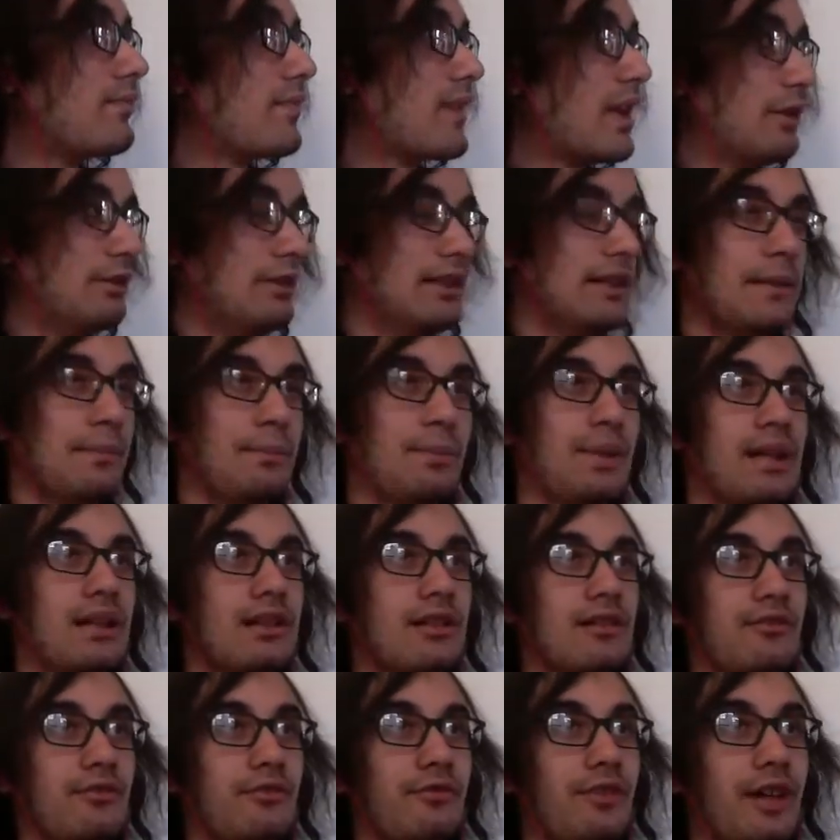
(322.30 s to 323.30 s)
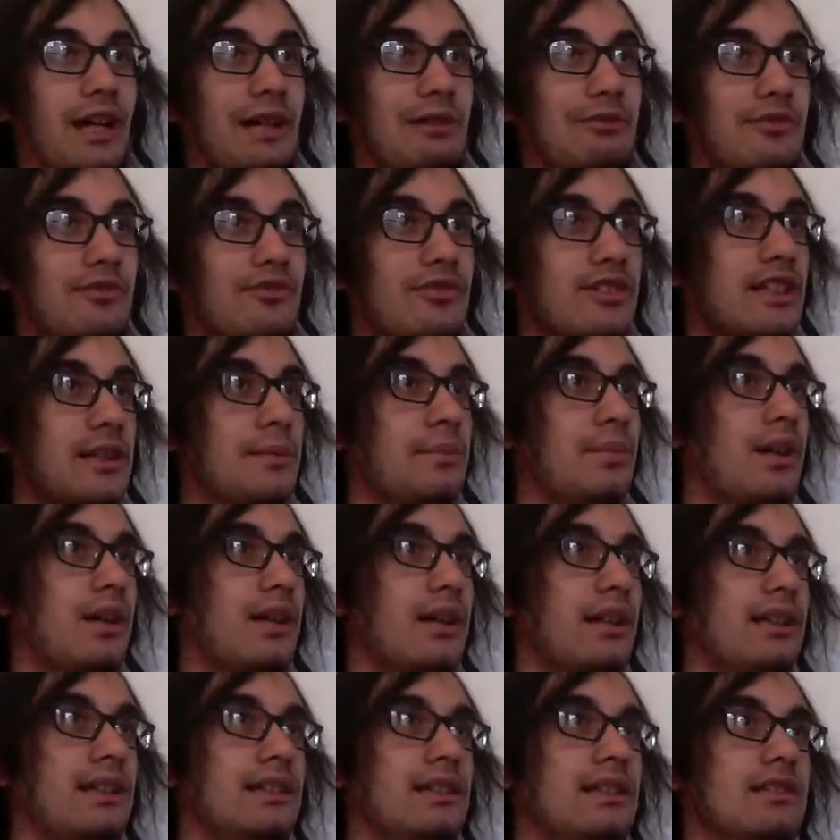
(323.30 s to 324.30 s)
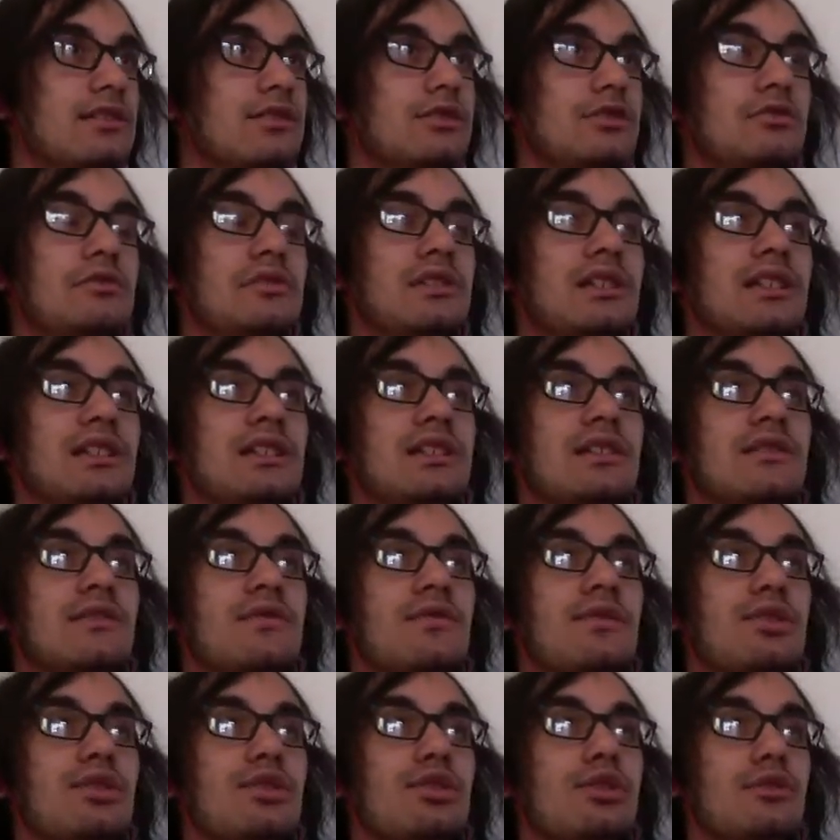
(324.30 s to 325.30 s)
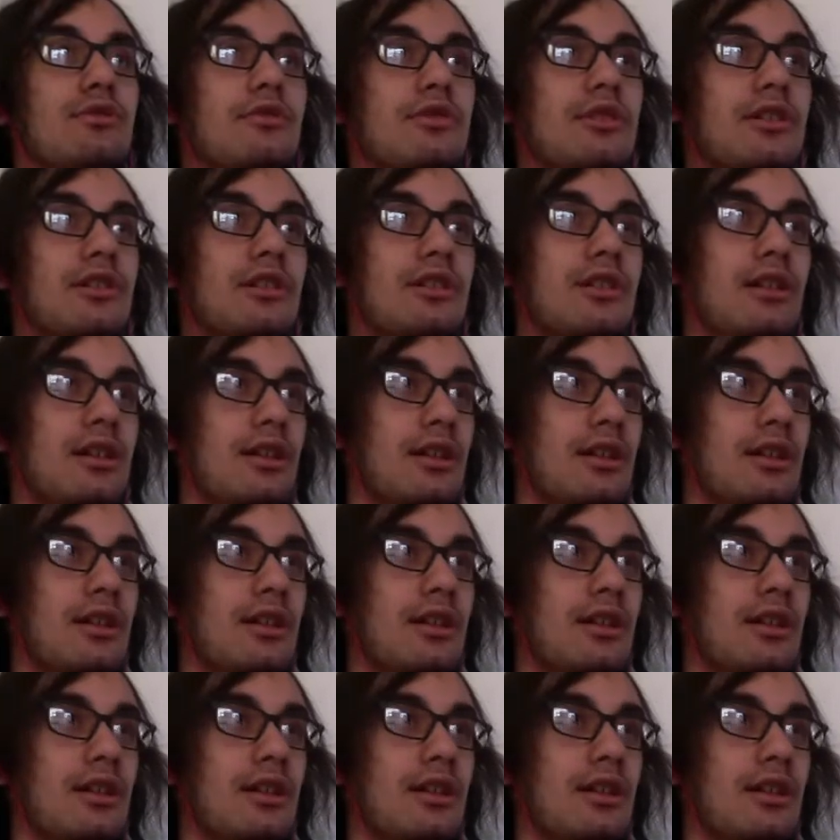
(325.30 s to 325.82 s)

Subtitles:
Now he didn't pick a fight with anybody, he didn't do anything of the sort.